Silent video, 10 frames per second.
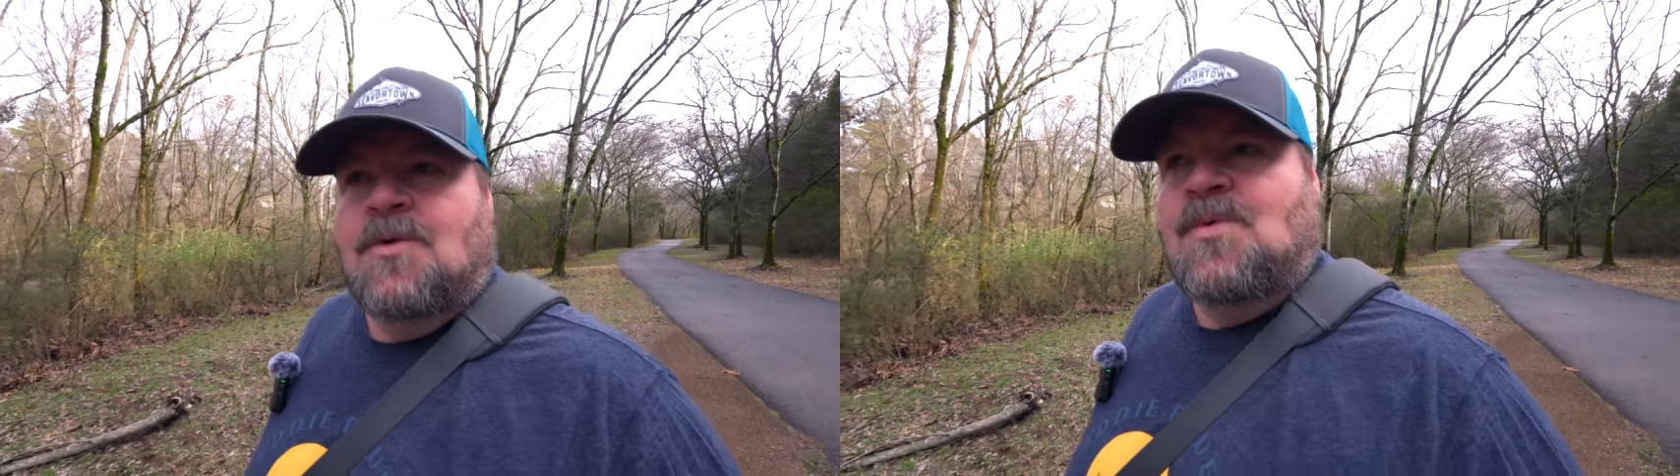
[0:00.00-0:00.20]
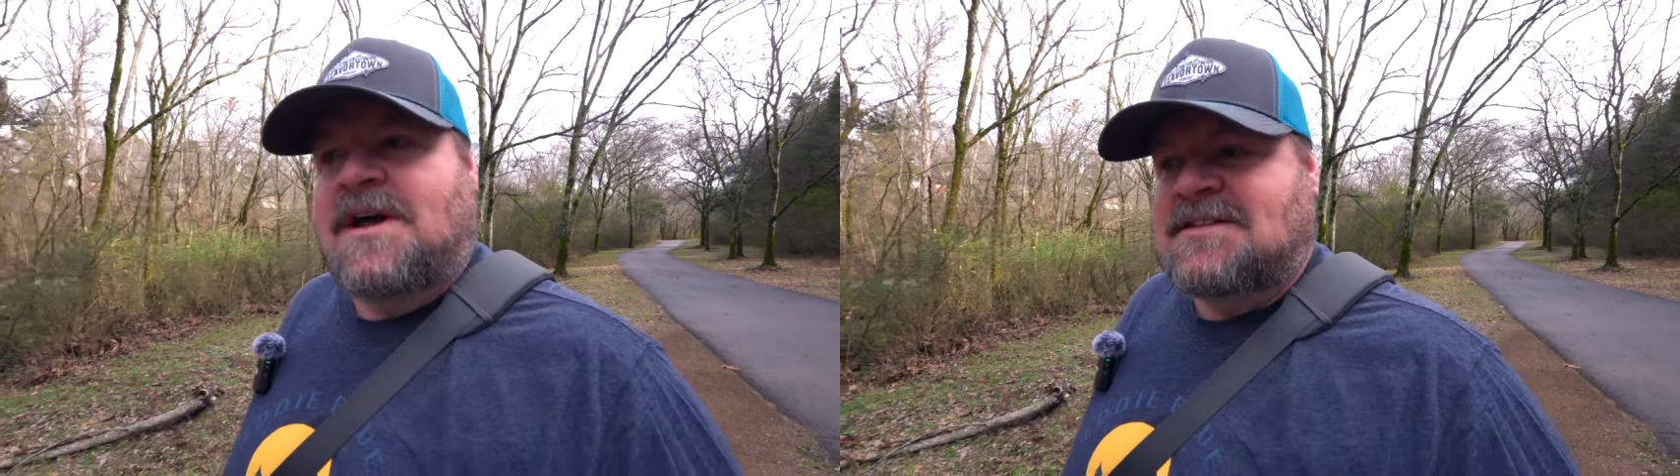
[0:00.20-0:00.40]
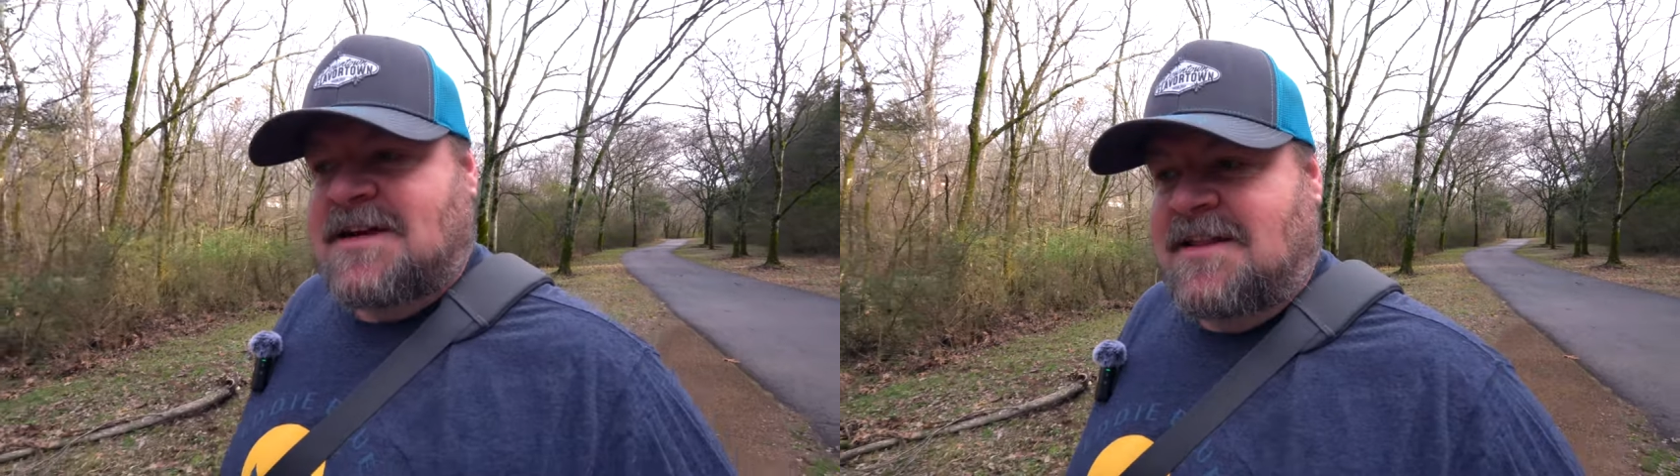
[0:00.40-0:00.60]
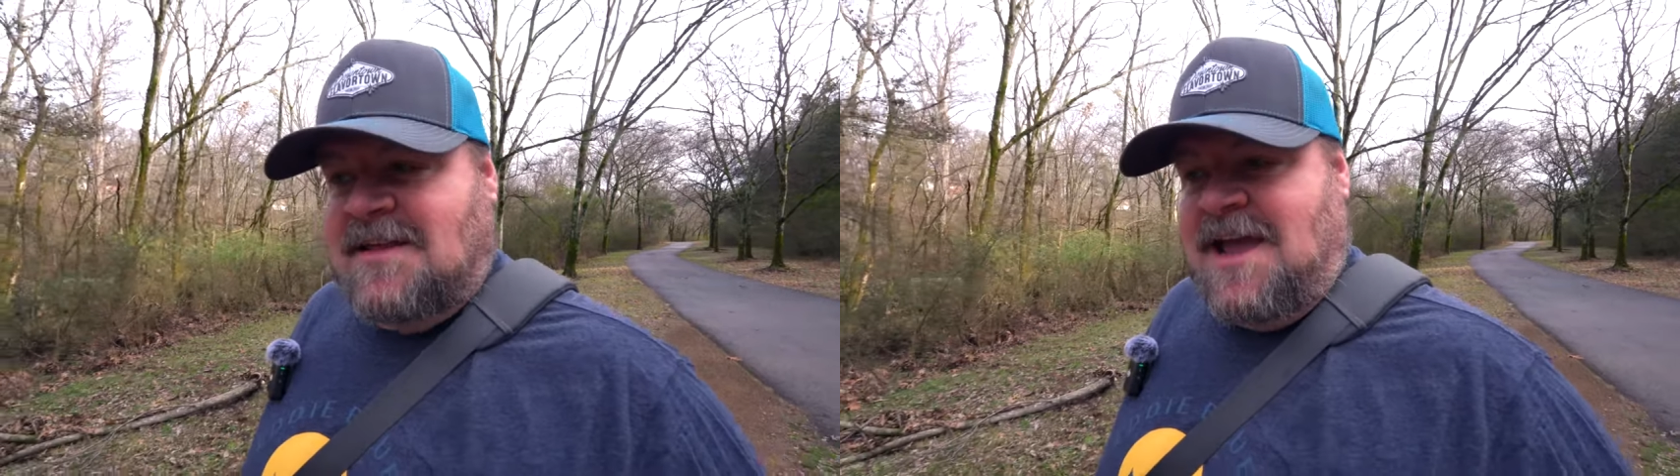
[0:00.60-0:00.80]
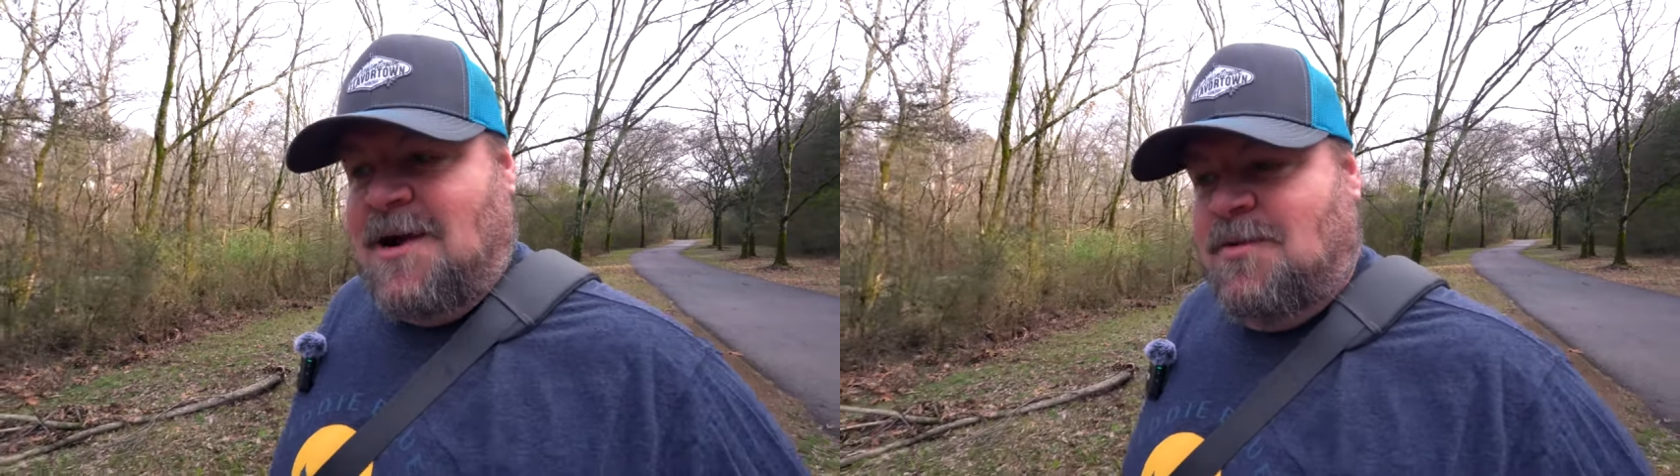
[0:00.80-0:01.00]
right side of
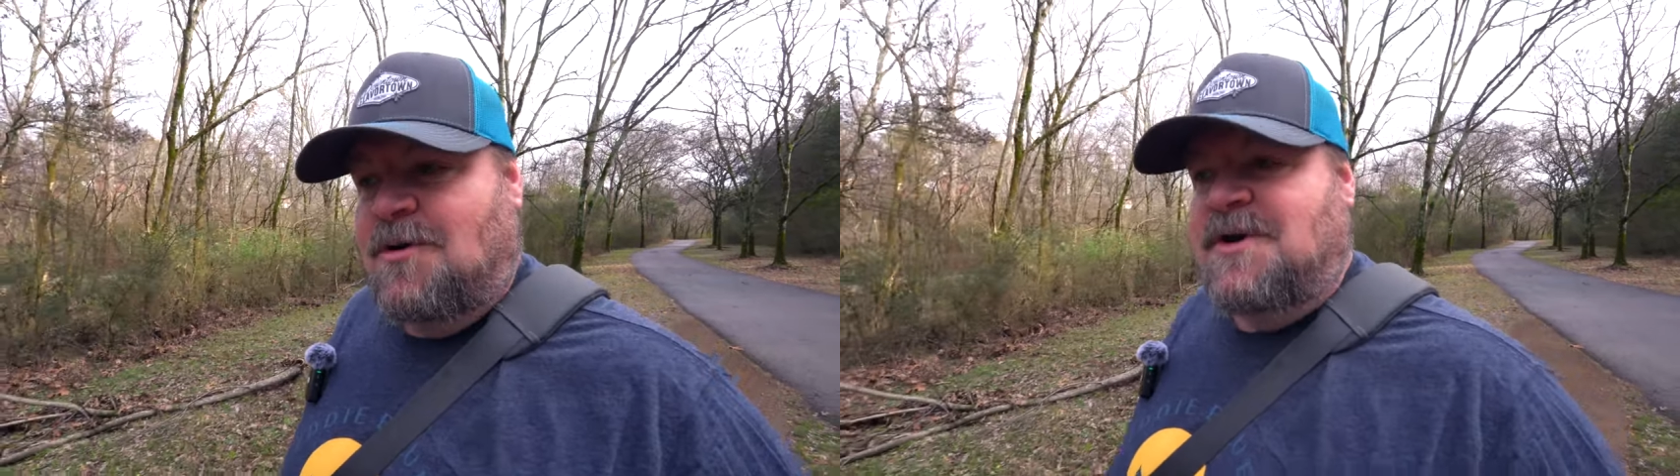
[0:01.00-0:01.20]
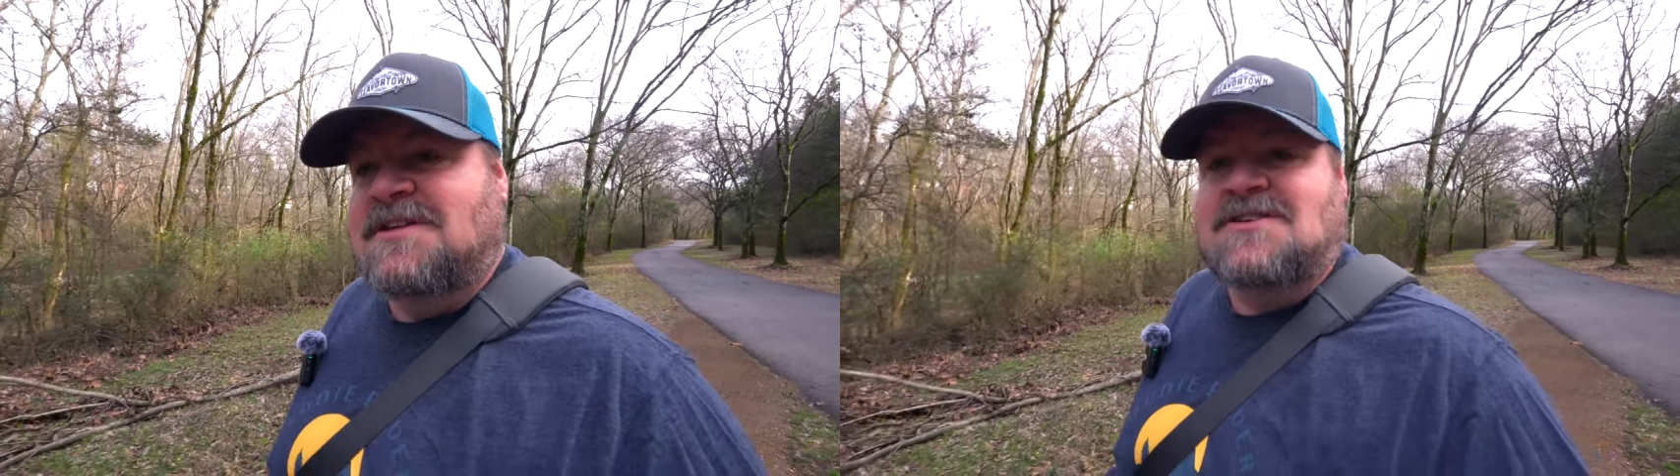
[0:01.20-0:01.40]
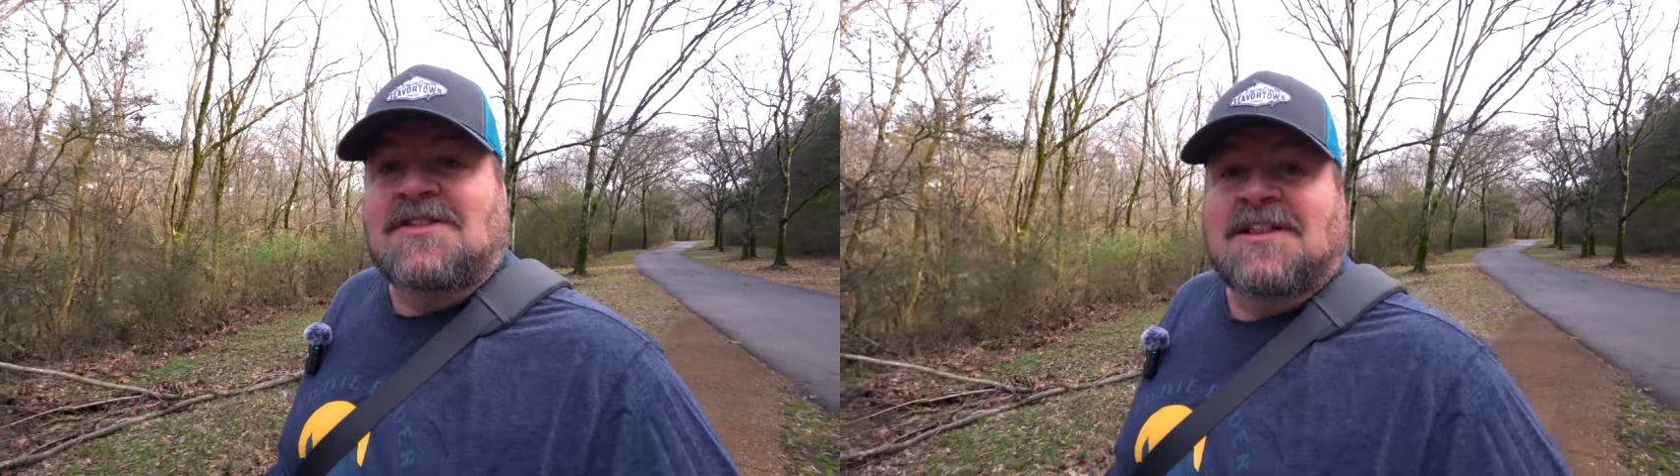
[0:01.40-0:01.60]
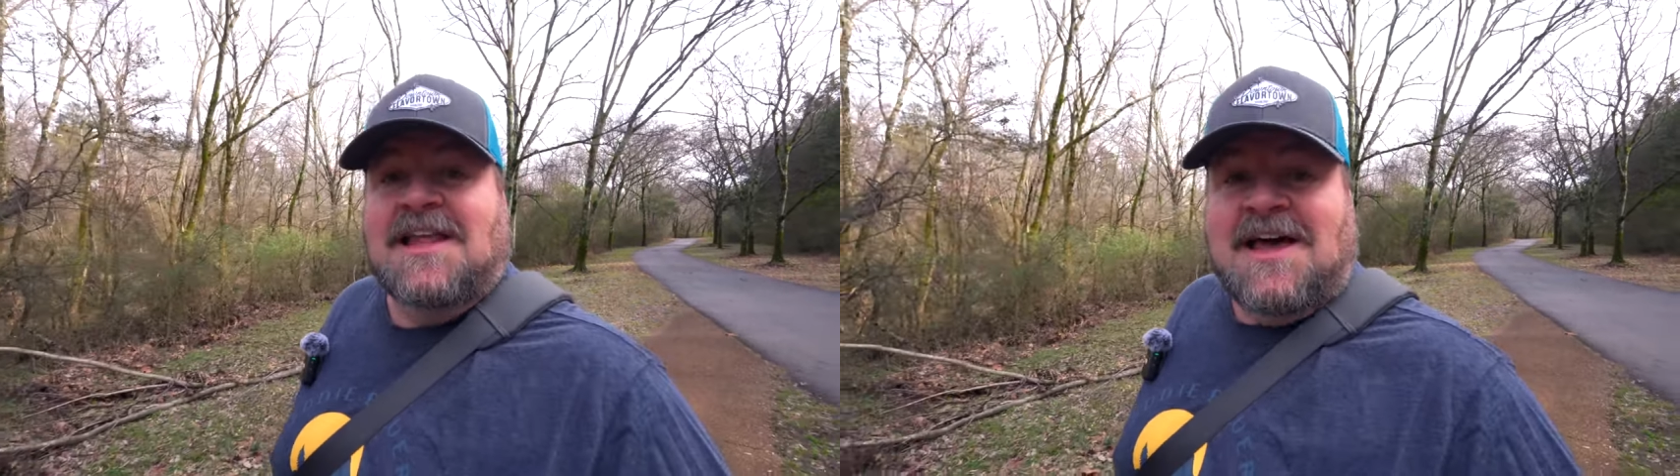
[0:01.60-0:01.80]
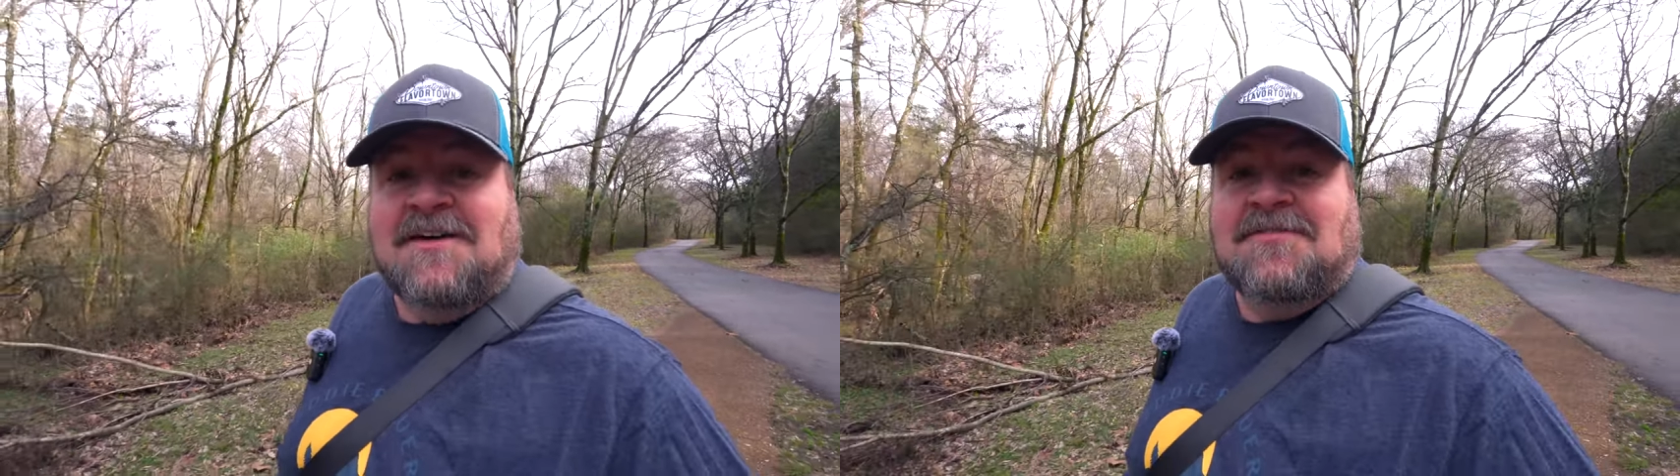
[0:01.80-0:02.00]
the camera, but it's on the
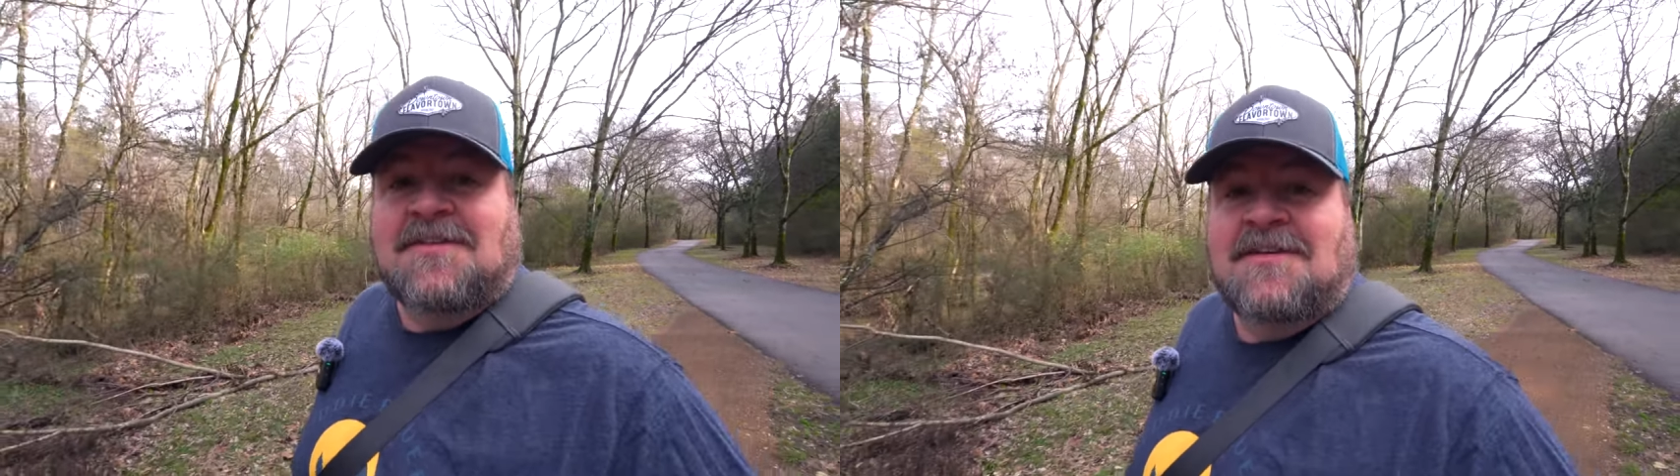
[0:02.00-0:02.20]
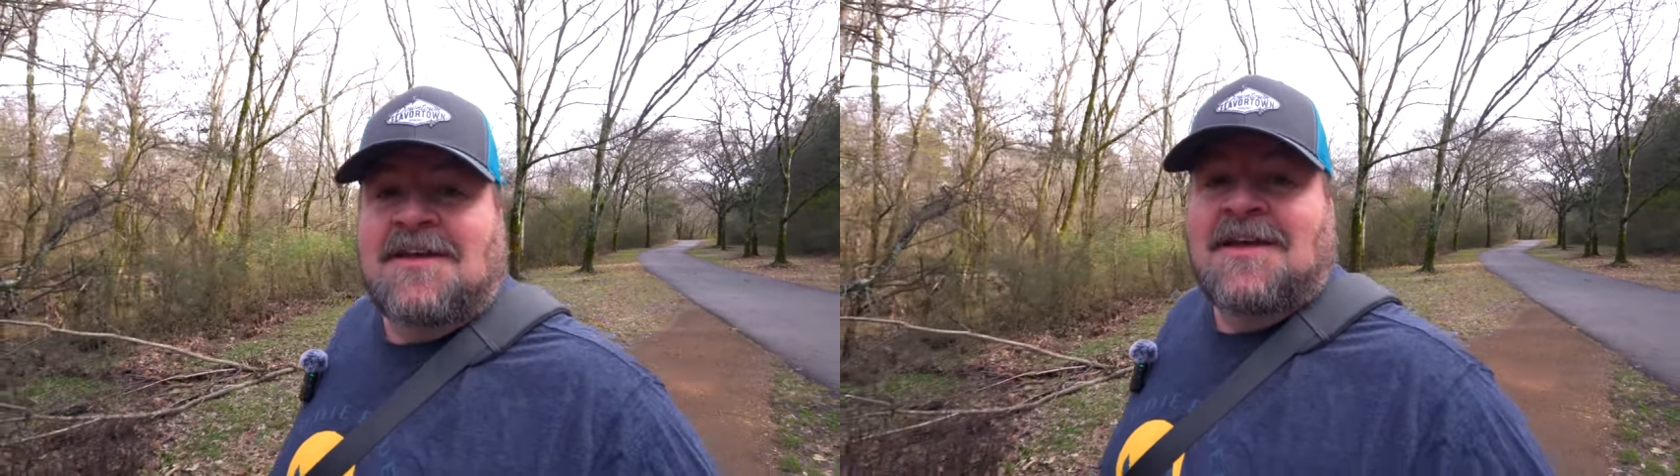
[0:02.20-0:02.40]
left.